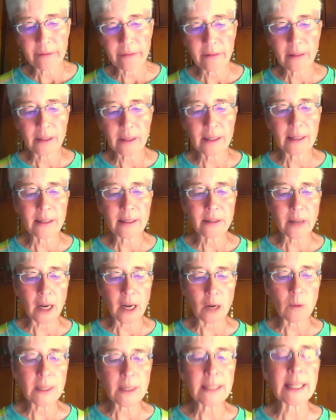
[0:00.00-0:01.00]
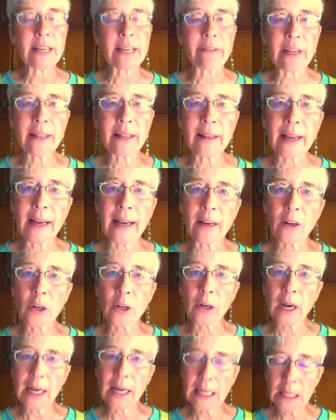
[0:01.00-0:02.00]
is always given, that her
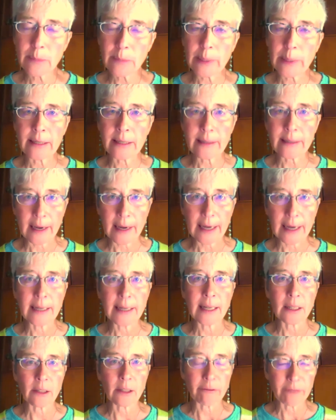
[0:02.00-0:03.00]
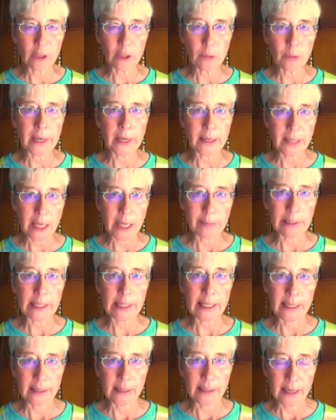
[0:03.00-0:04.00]
husband died in the flu pandemic
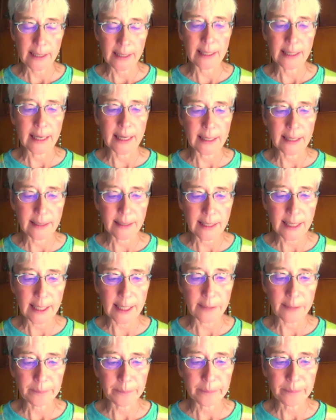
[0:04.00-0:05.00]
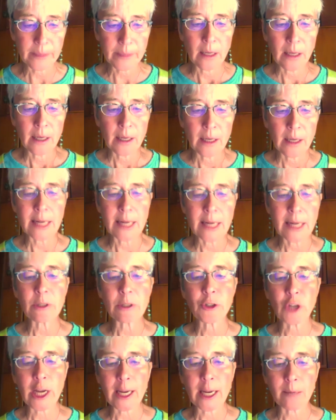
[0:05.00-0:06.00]
in 1918. His name was
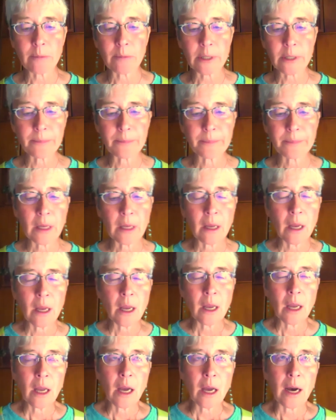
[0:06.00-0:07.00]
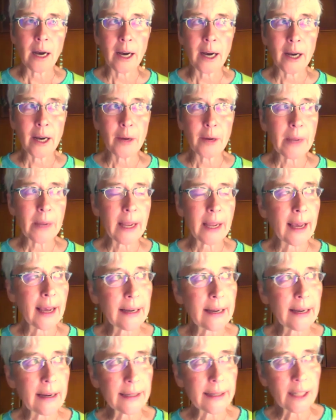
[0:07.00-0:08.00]
James. And,
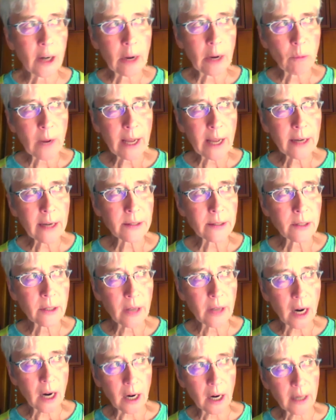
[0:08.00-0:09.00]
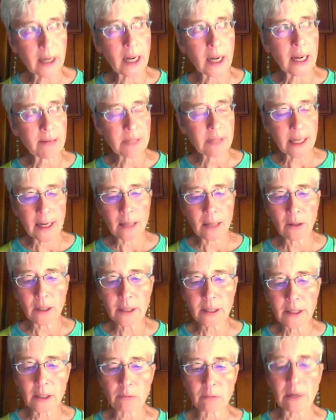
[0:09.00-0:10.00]
I went to the archives and I looked
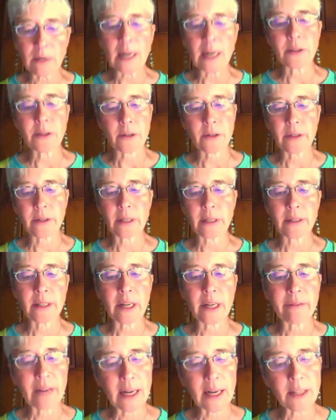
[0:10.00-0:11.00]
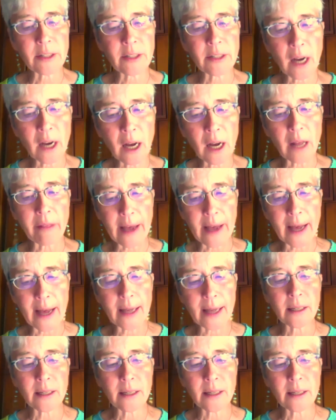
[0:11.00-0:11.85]
at the rosters and stuff, and I saw that